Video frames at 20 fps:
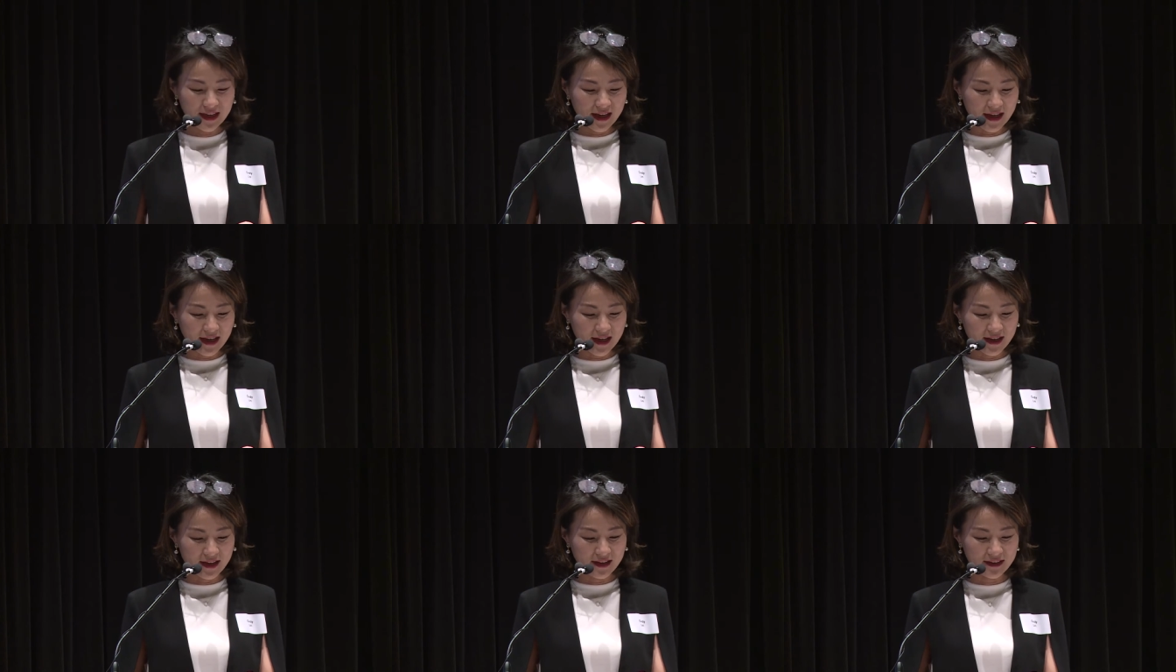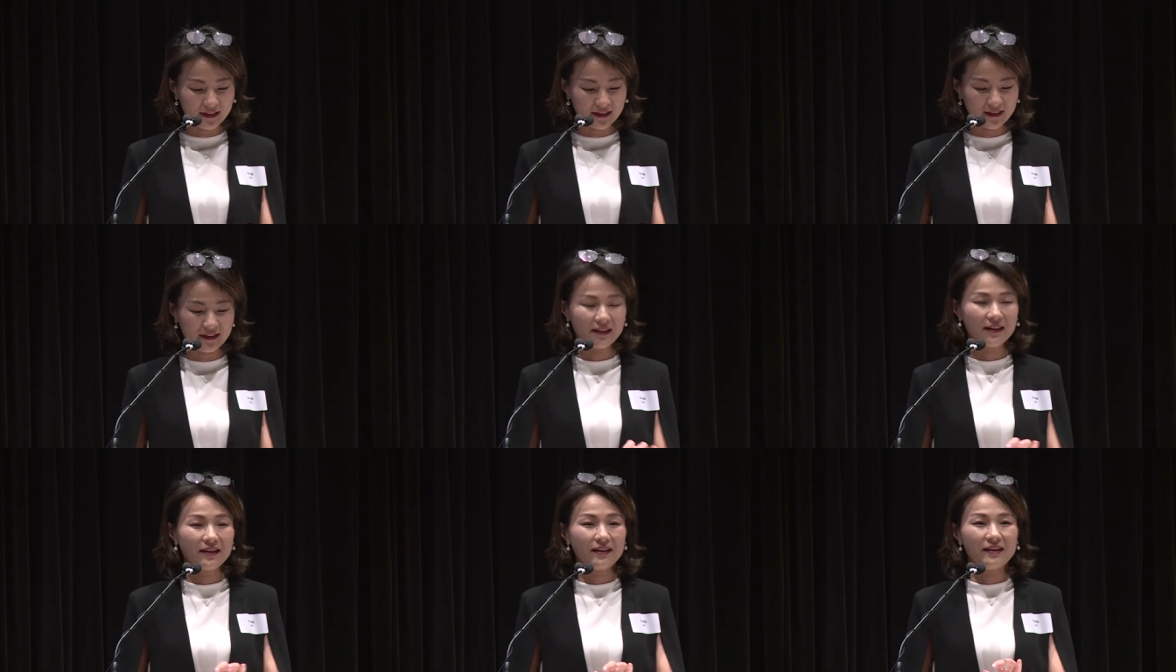And
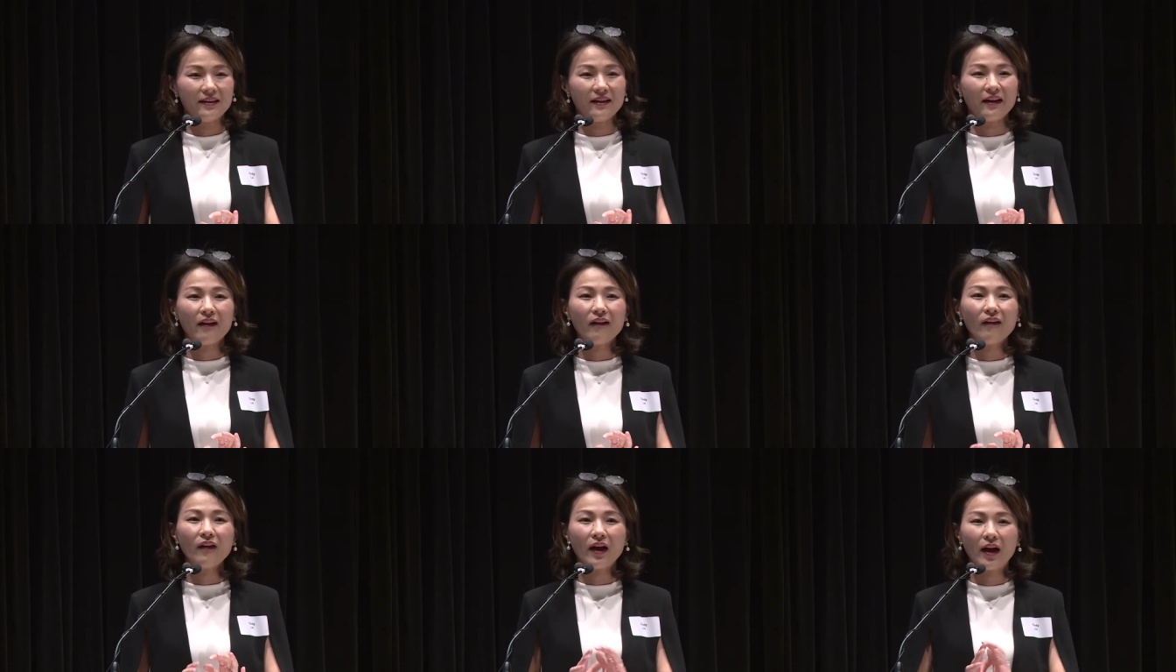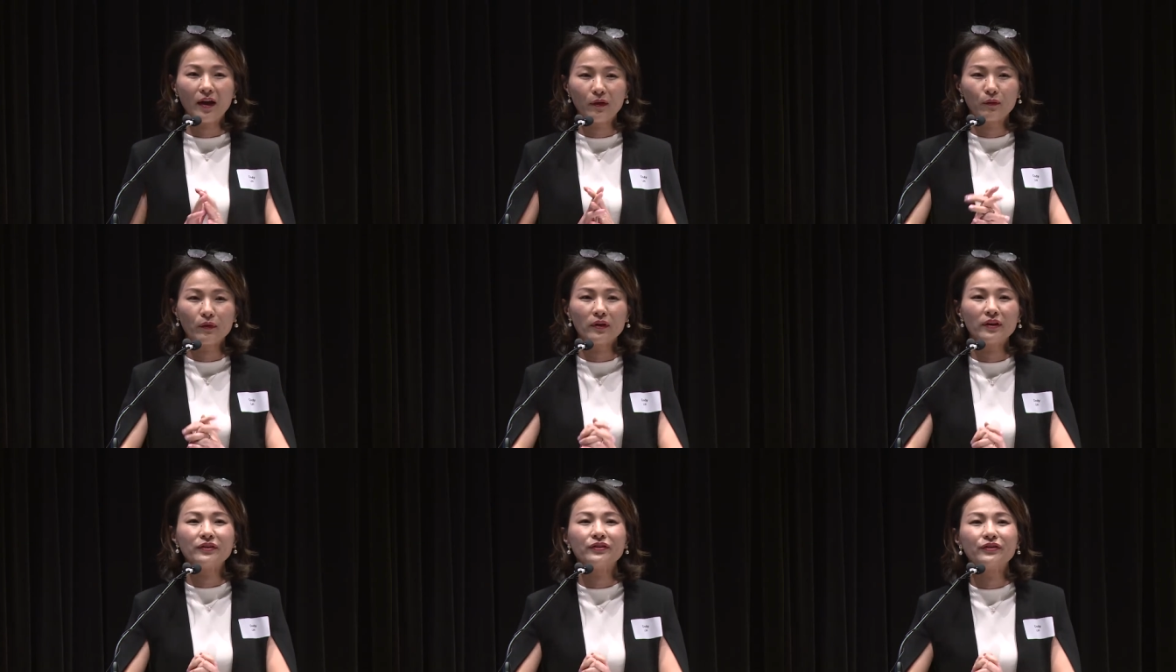now I
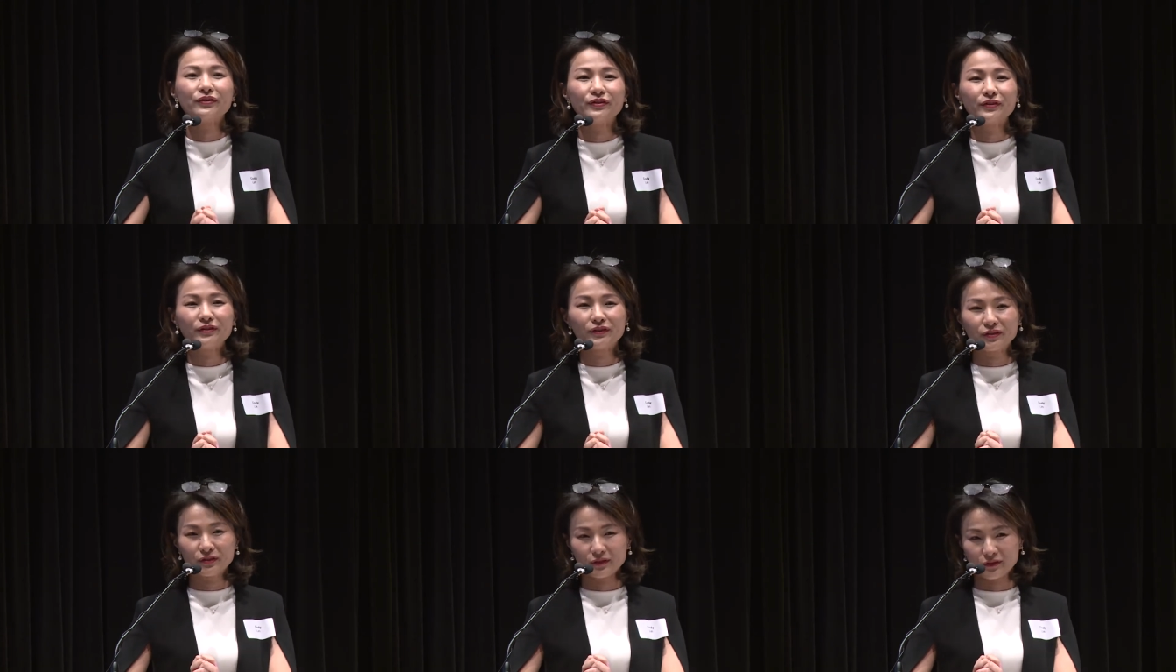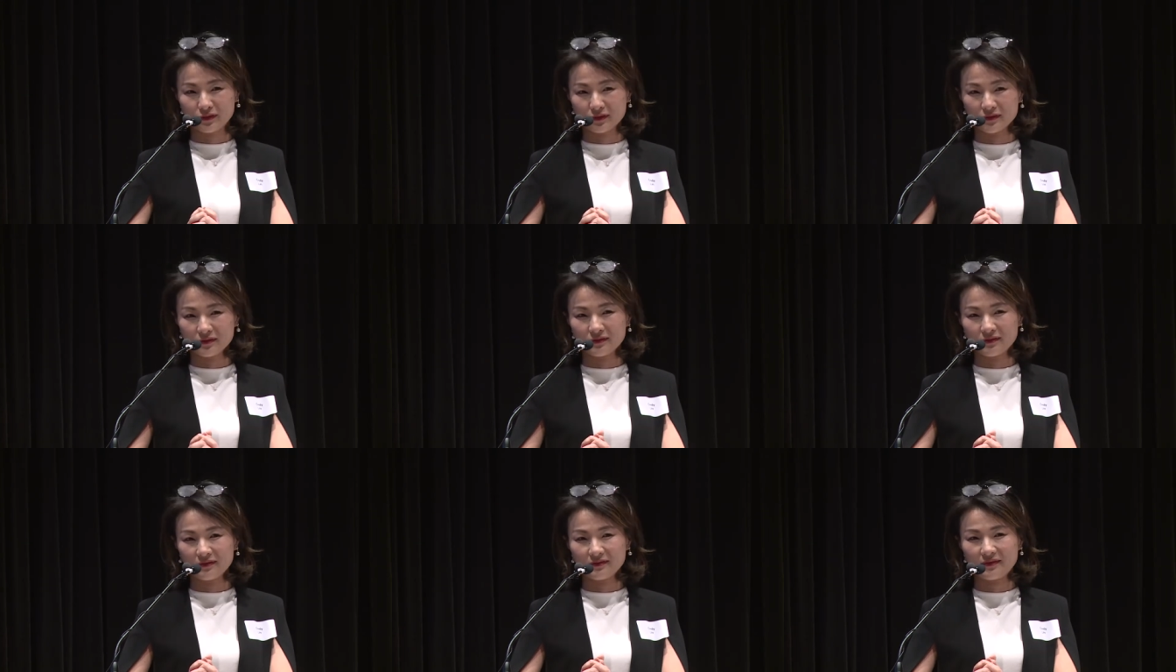want you
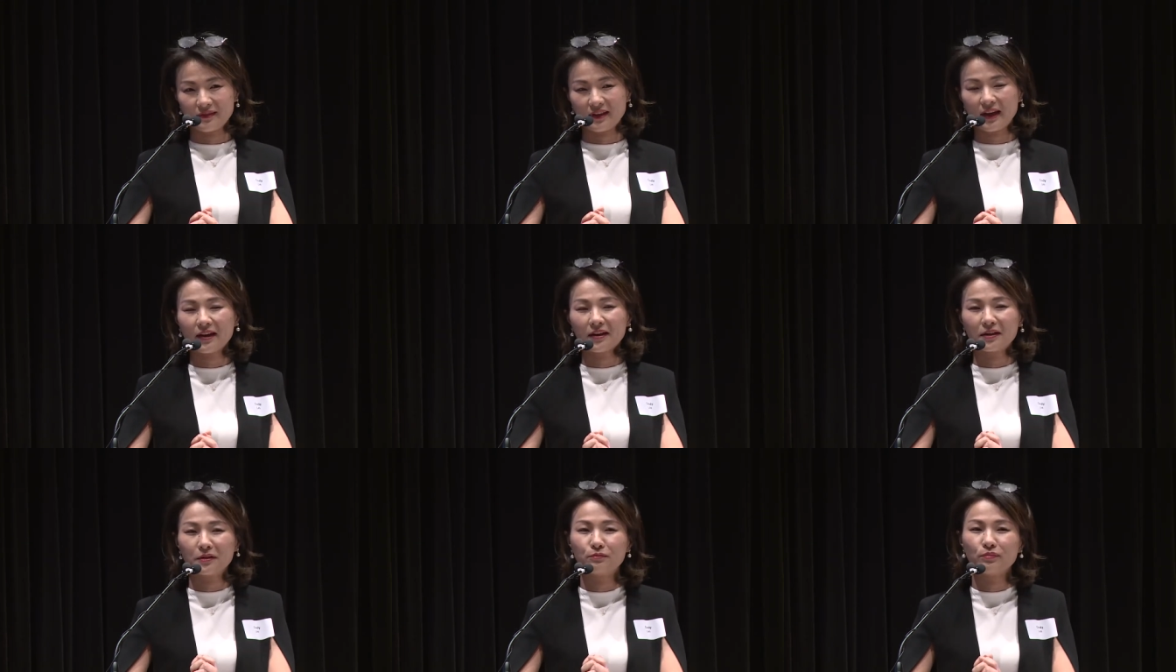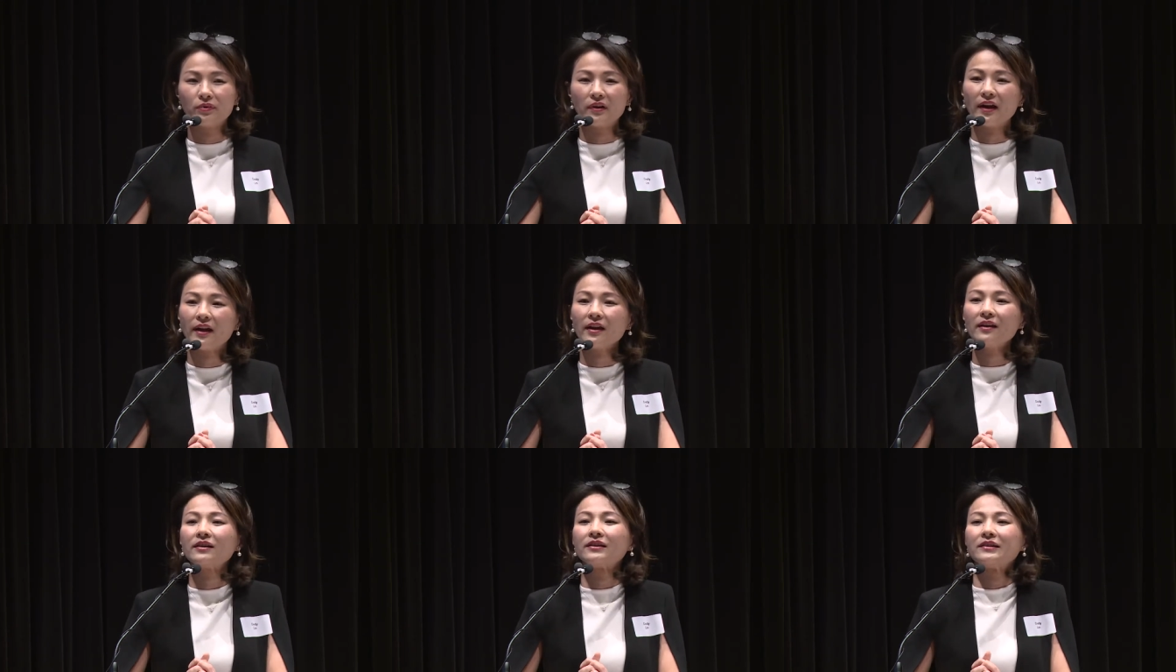to take a
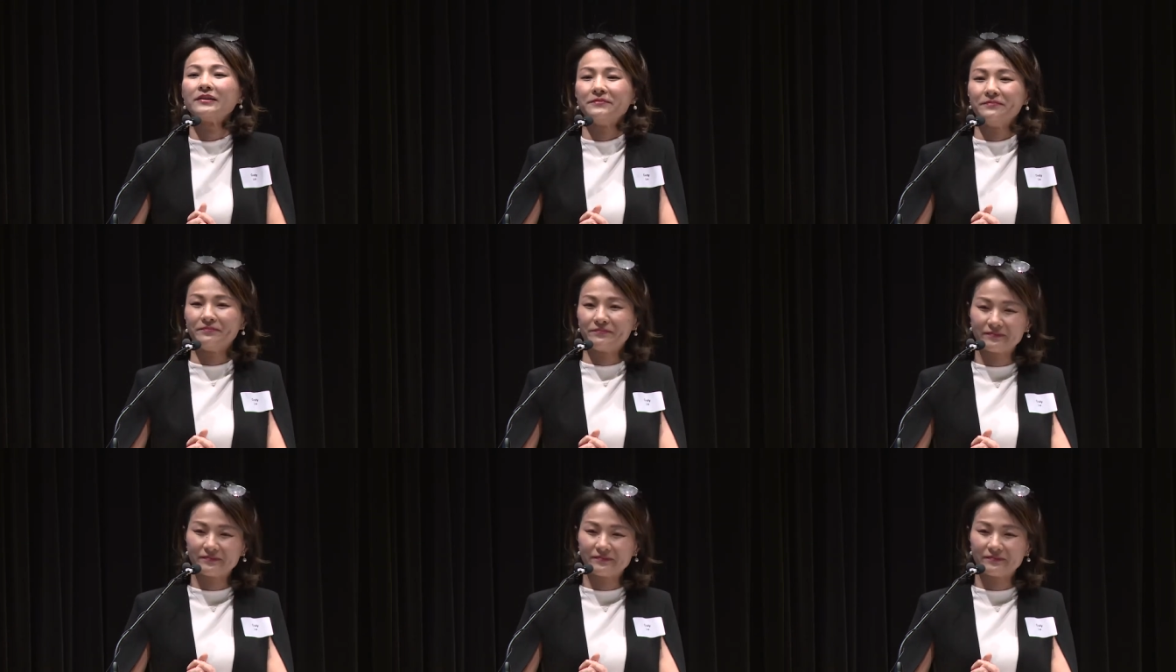break